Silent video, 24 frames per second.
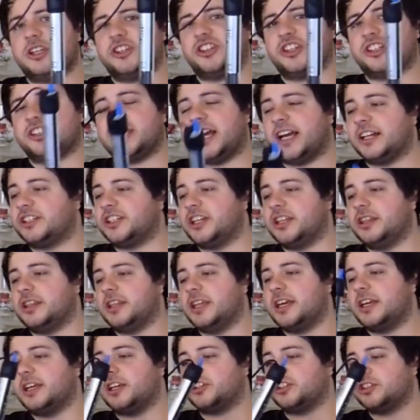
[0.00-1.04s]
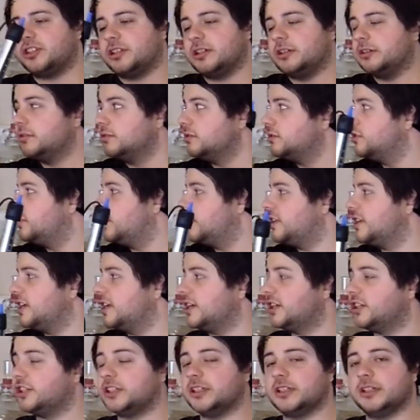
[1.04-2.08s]
attaching this to
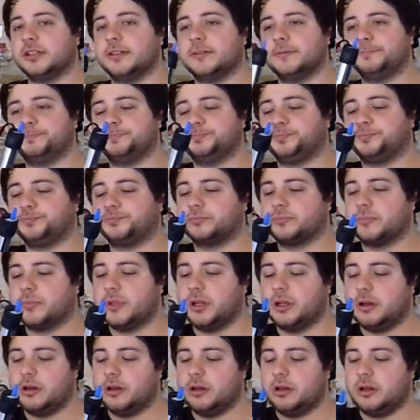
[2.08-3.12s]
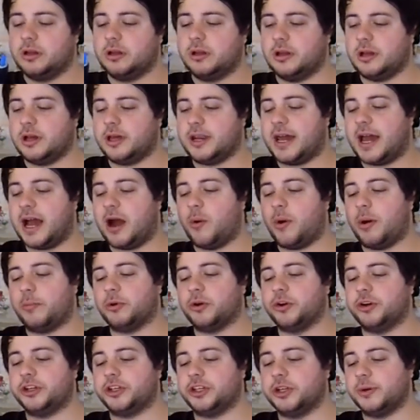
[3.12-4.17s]
this and how I'm
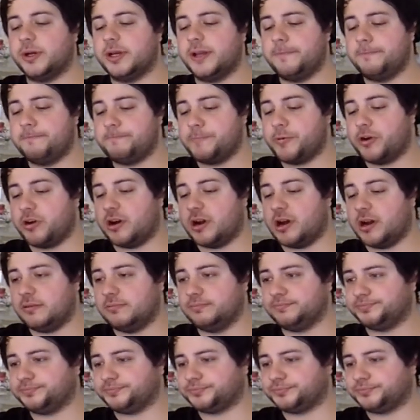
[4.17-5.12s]
going to do it, alright?